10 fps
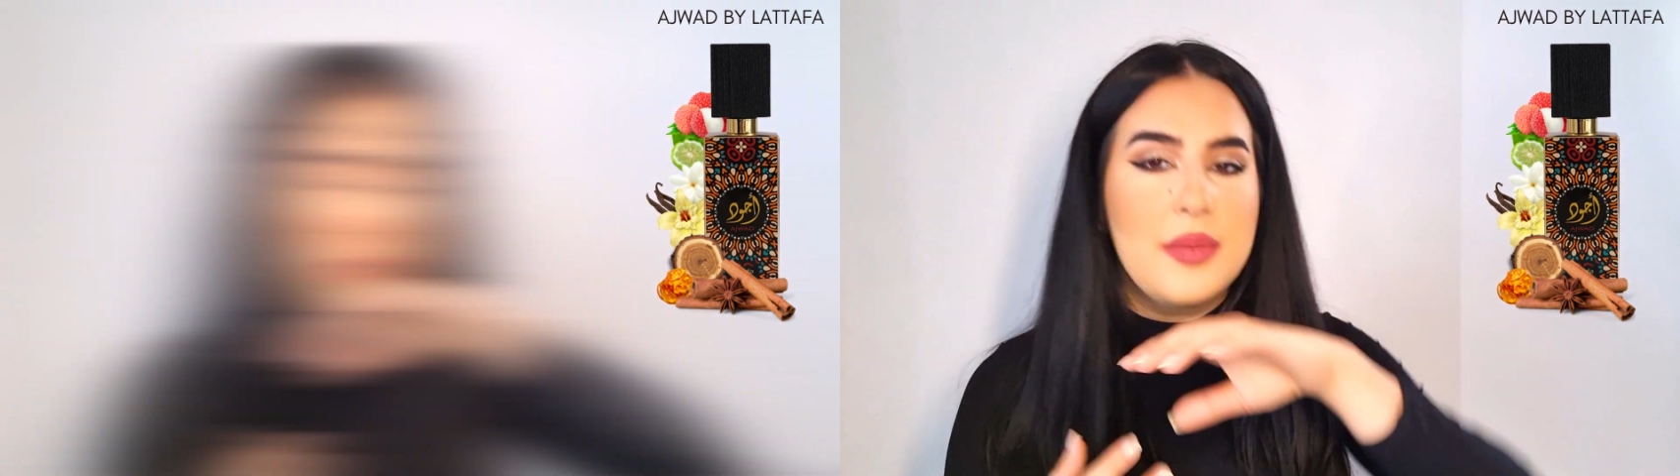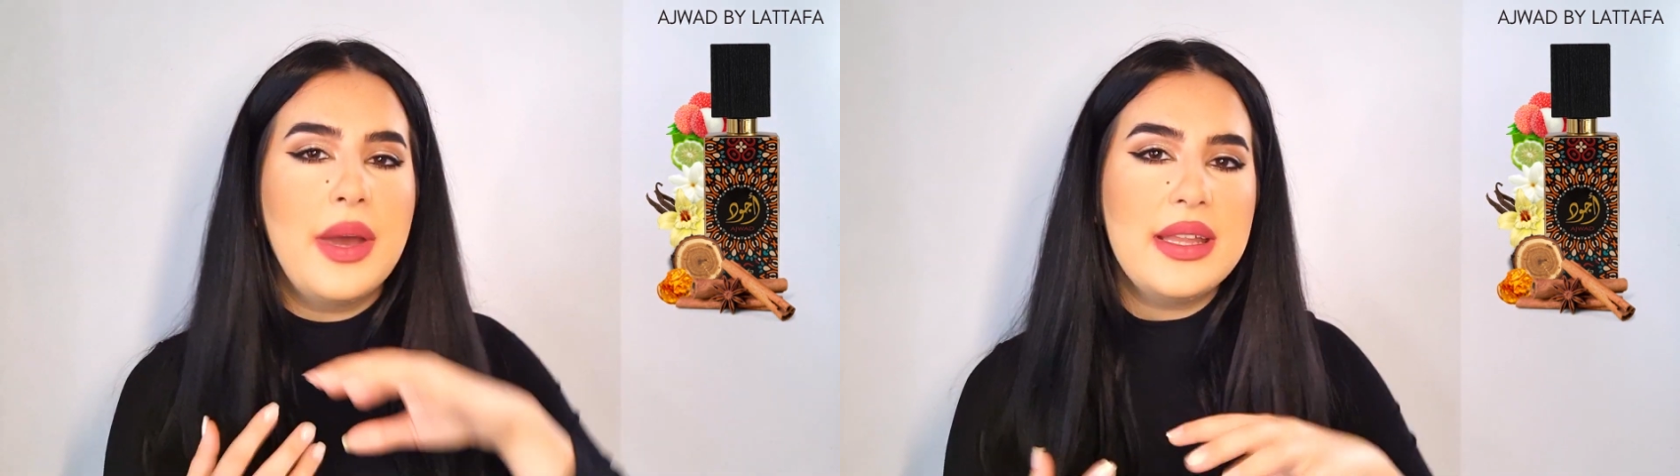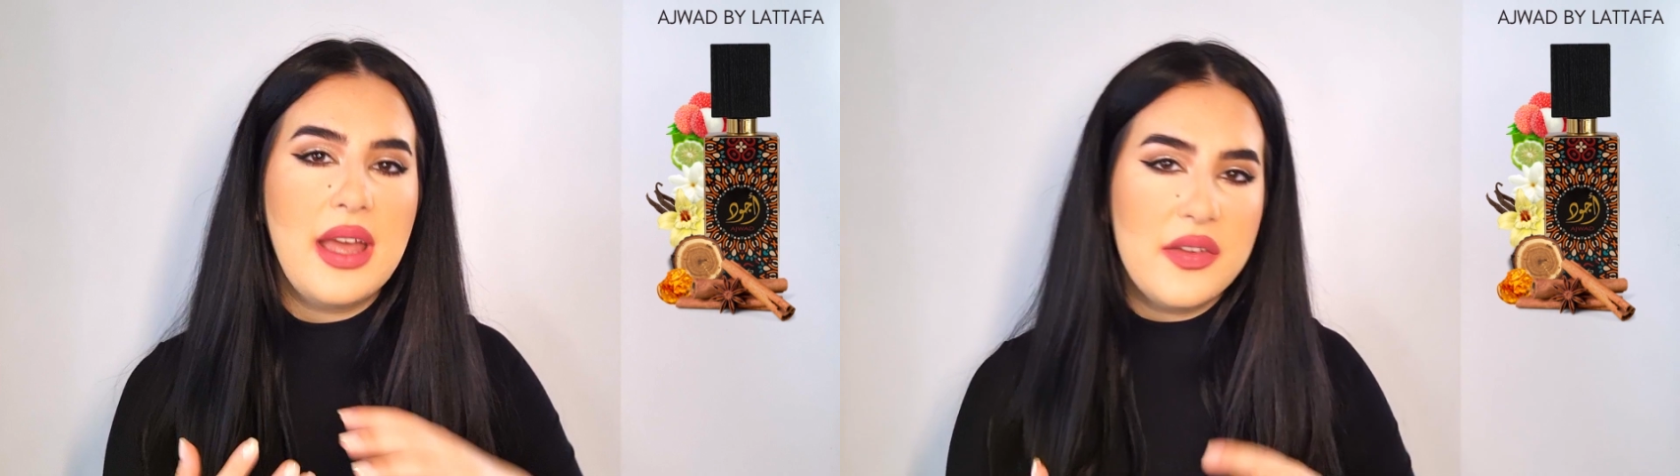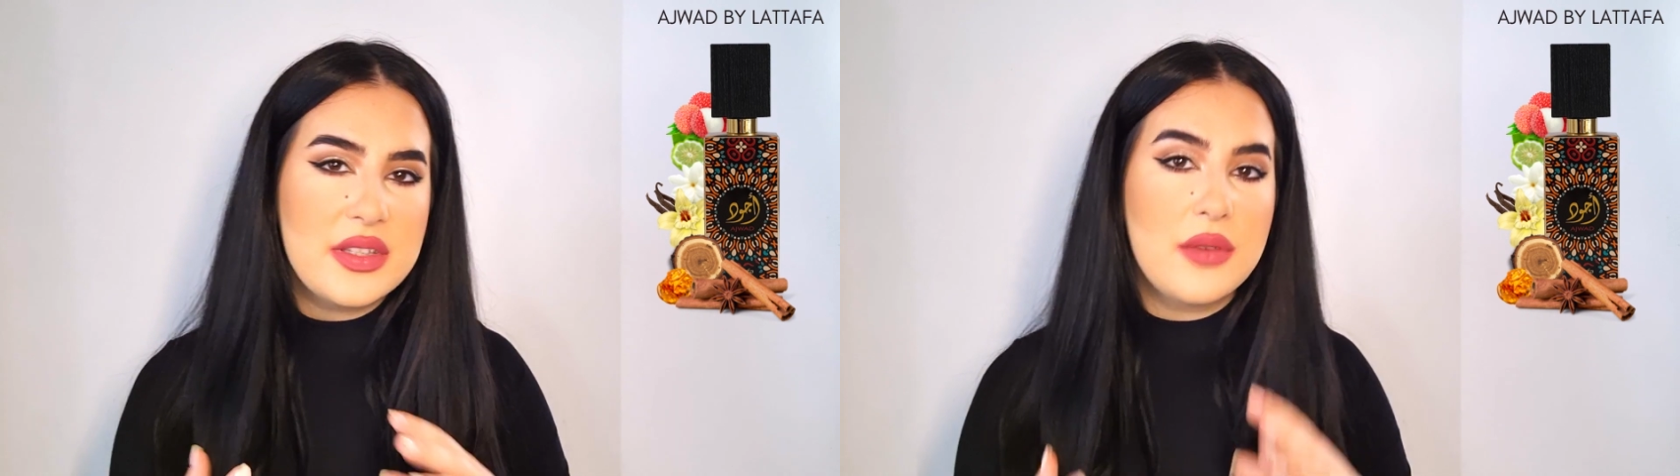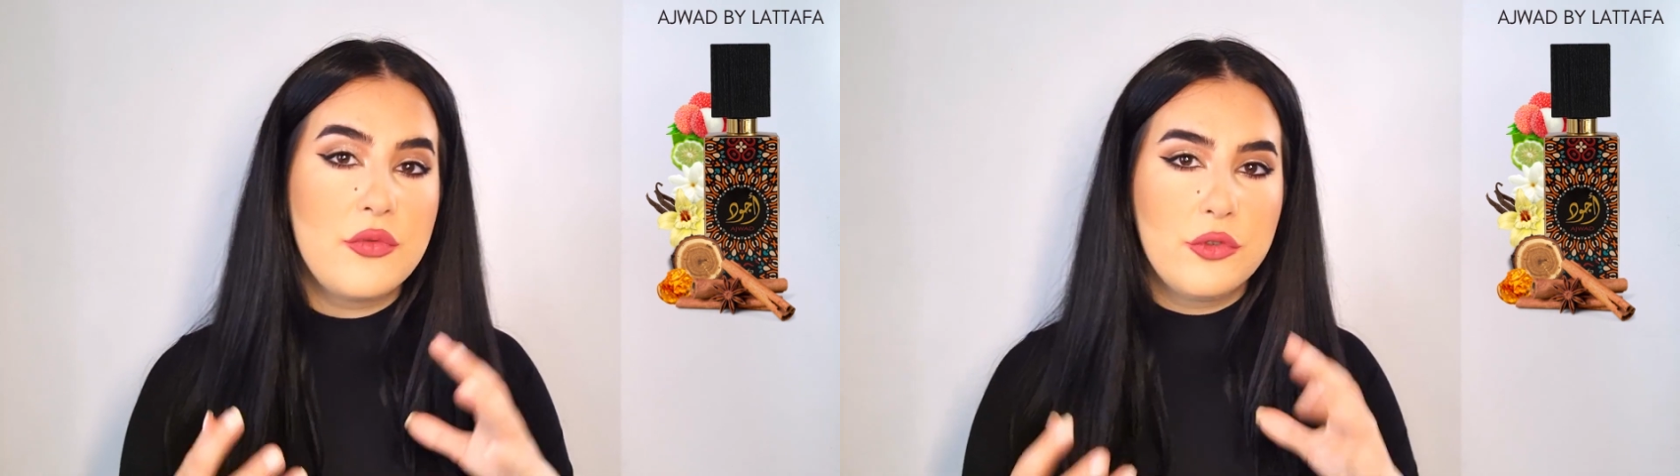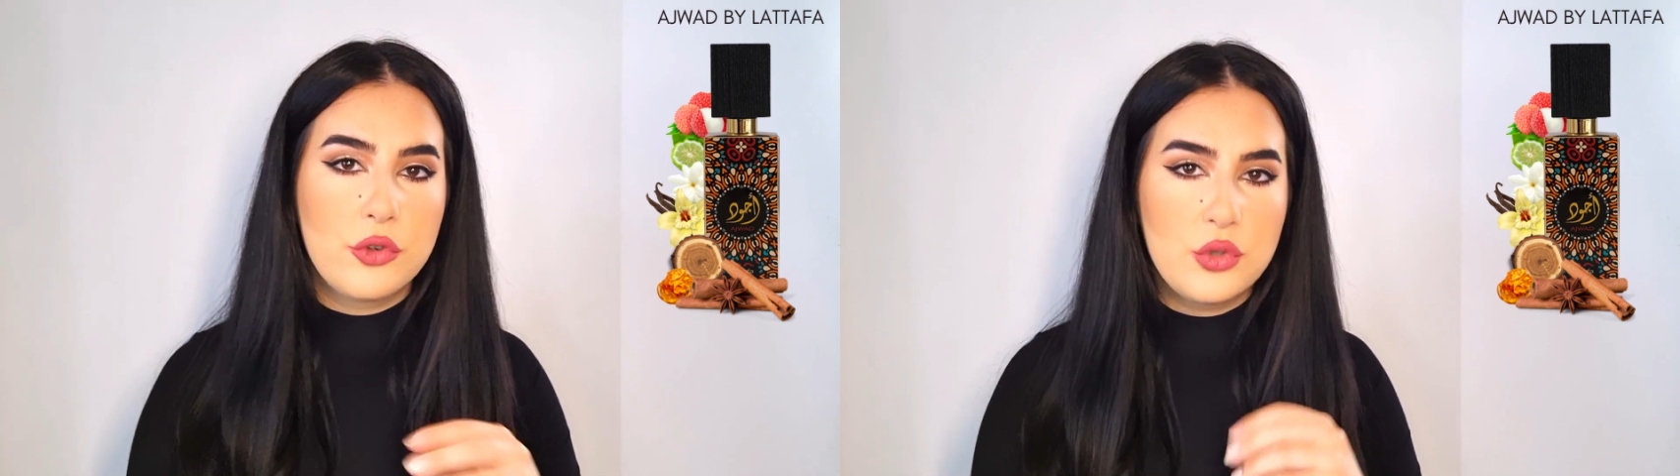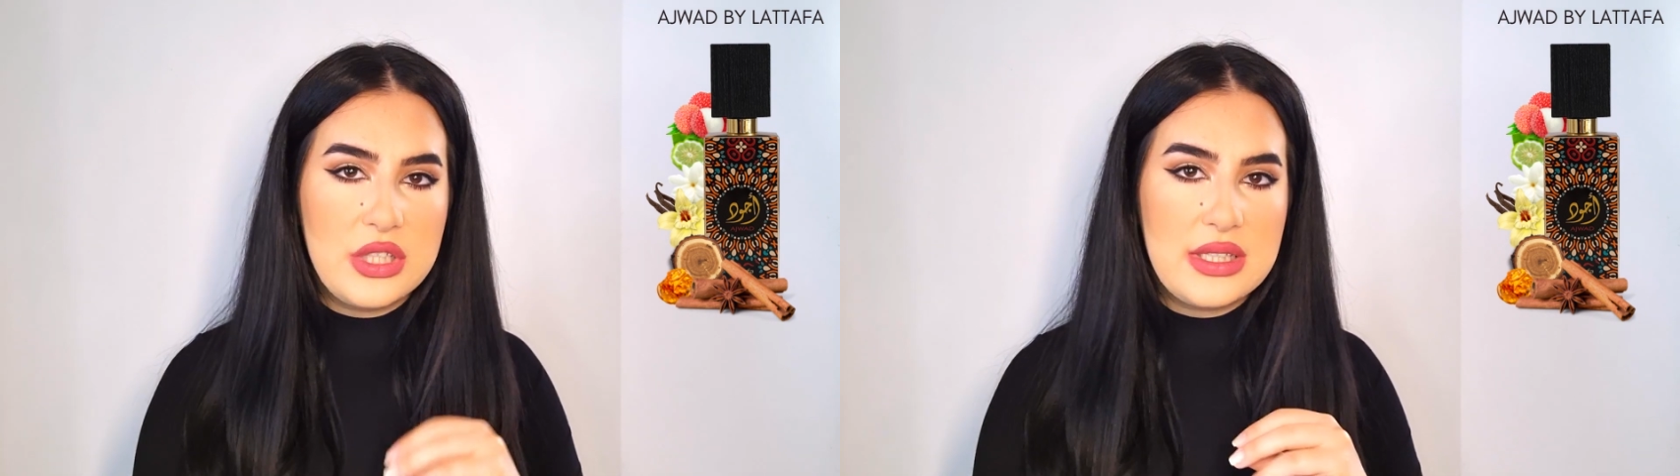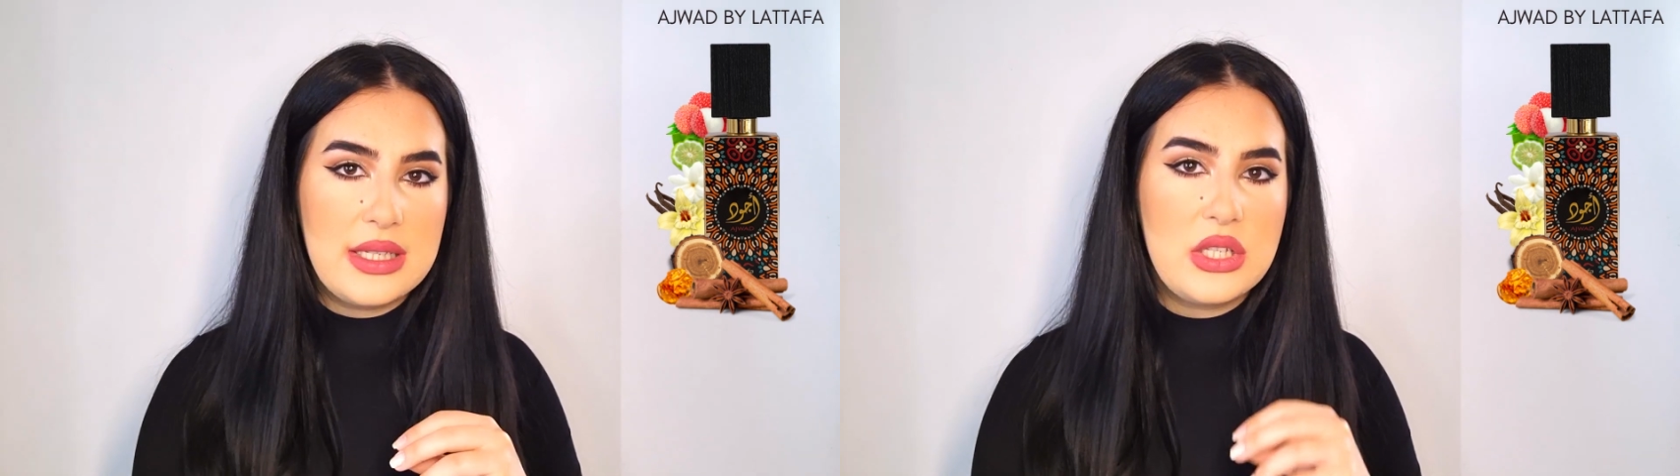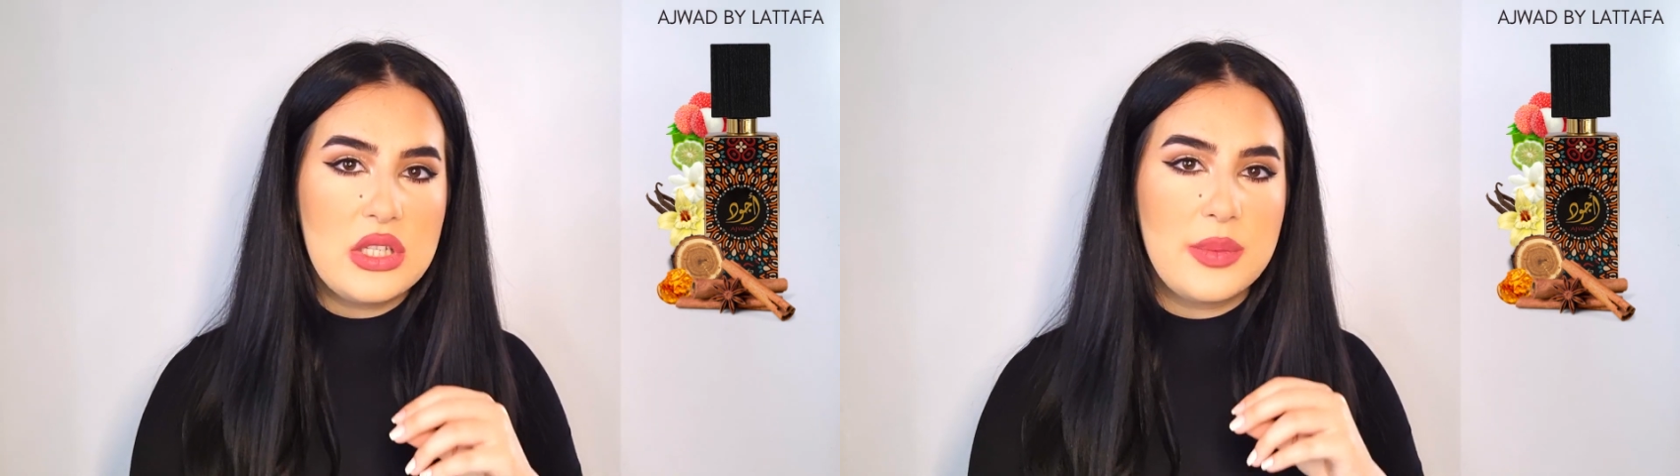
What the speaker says: It might have some fruity touches,